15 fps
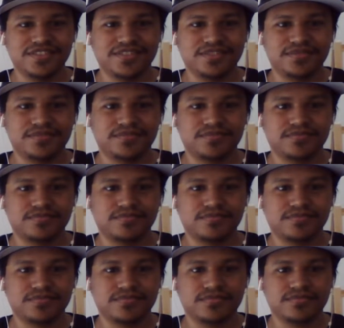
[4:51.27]
Martin
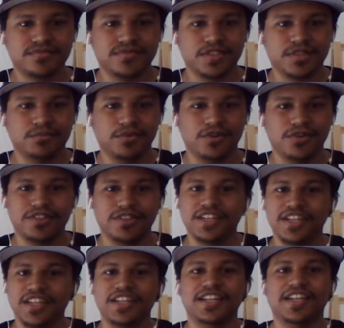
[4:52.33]
Li. Martin
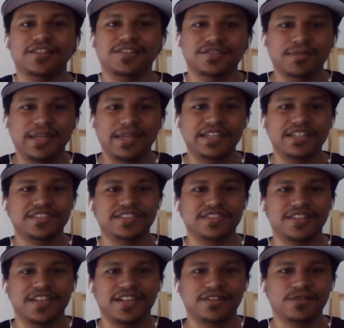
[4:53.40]
Li, there goes my answer.
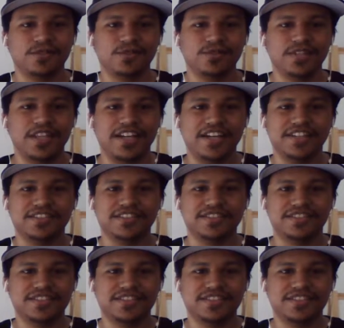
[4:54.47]
I don't know who that is.